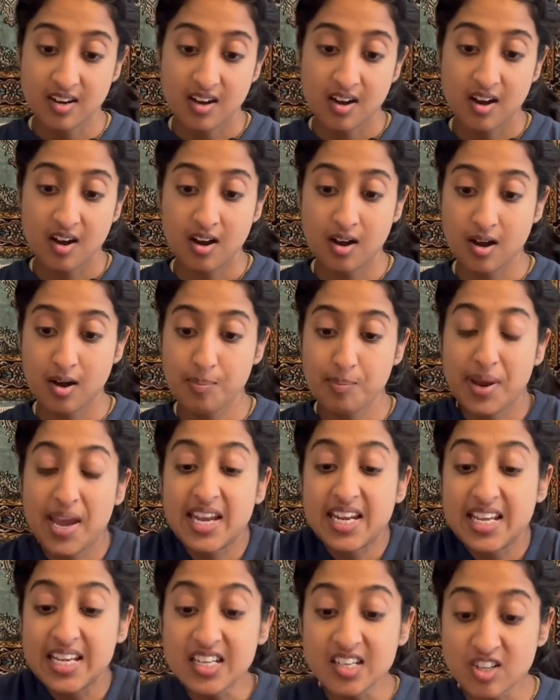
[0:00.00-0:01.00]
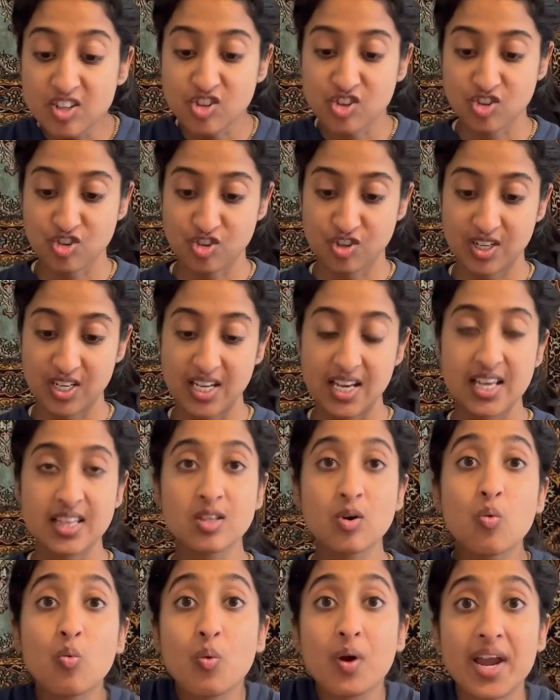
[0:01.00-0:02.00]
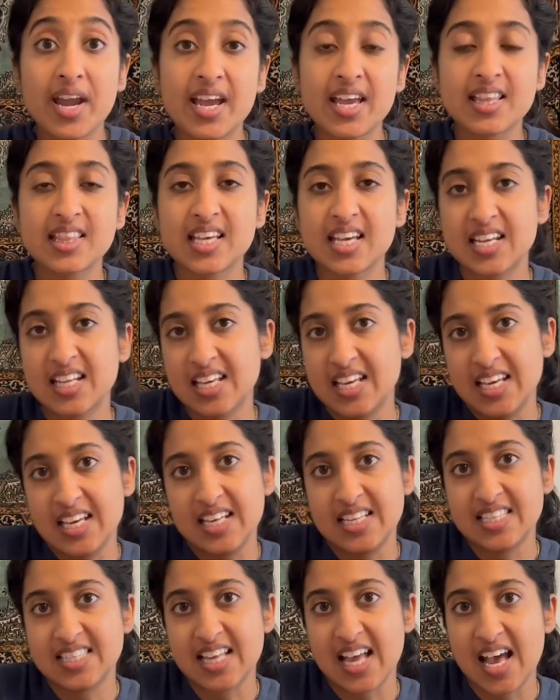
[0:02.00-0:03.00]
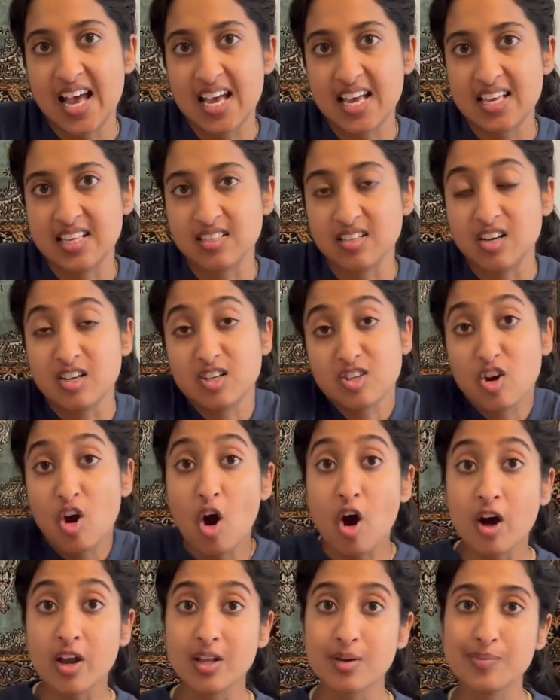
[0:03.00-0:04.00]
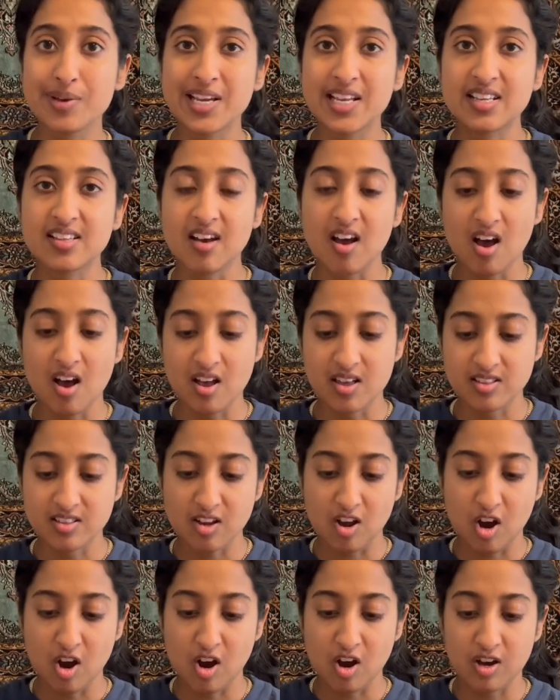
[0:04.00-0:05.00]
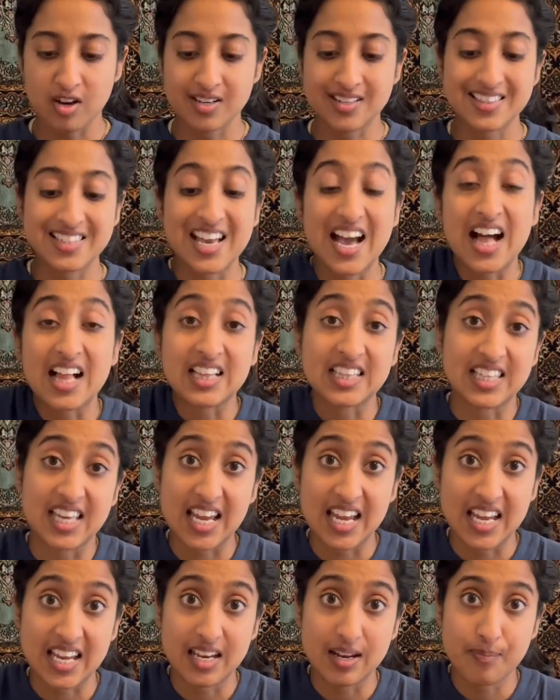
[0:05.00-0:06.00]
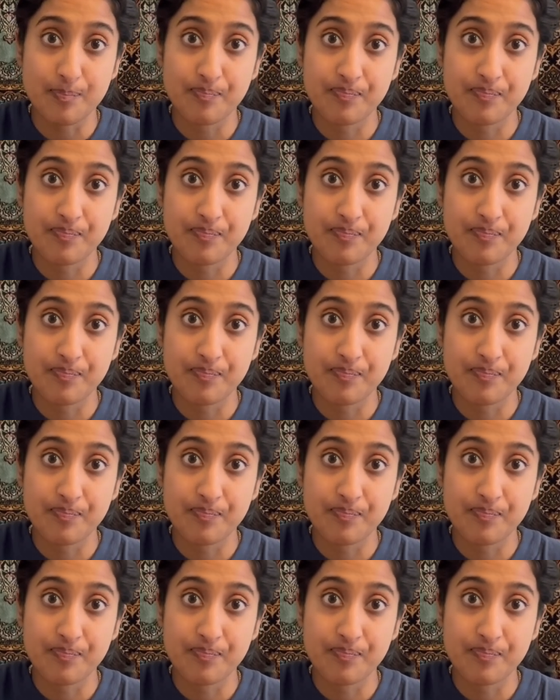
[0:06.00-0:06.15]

and industry in the way that he says autonomy does on Taldane.